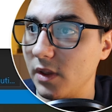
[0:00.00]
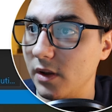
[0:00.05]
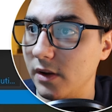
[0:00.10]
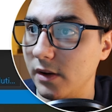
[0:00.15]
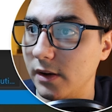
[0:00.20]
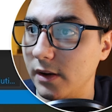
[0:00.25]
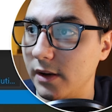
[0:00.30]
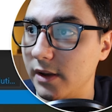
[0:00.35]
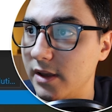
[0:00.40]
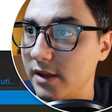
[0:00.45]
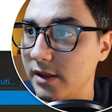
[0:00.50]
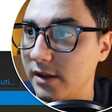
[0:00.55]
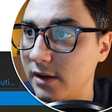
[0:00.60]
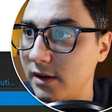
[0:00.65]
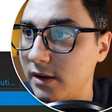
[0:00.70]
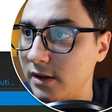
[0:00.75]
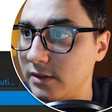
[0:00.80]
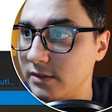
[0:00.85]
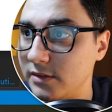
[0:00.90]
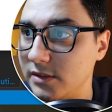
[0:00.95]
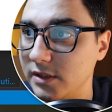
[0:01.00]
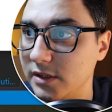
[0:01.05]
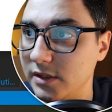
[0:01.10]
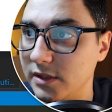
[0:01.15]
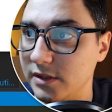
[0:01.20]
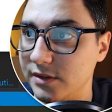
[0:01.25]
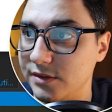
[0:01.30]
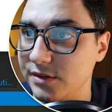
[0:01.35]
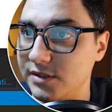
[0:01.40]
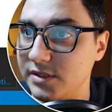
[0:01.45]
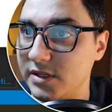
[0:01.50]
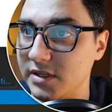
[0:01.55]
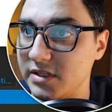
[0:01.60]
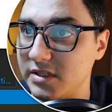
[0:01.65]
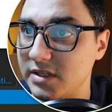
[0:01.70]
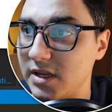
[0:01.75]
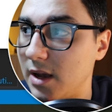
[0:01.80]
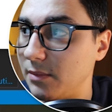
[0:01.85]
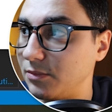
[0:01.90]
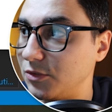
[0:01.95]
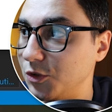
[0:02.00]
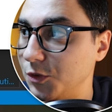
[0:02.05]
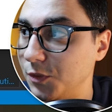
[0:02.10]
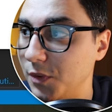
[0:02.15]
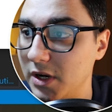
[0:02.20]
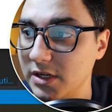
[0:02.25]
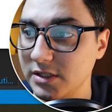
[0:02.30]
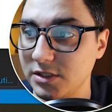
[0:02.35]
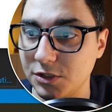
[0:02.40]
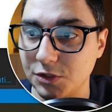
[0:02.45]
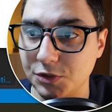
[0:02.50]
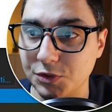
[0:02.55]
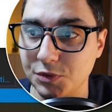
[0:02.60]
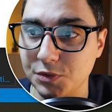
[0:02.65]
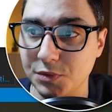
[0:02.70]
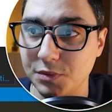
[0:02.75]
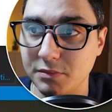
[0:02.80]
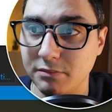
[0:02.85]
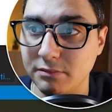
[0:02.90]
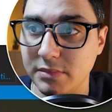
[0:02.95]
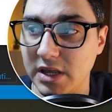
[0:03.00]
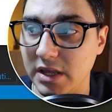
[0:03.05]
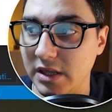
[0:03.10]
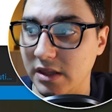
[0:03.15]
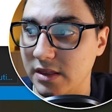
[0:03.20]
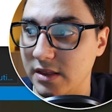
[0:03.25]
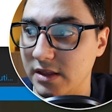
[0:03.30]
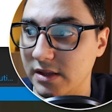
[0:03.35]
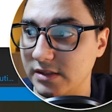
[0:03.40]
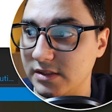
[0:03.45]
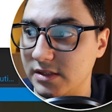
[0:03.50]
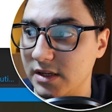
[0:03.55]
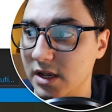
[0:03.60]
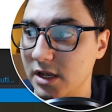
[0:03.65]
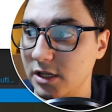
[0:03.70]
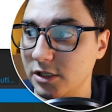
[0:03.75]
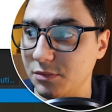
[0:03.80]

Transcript: And this is up to us to make this,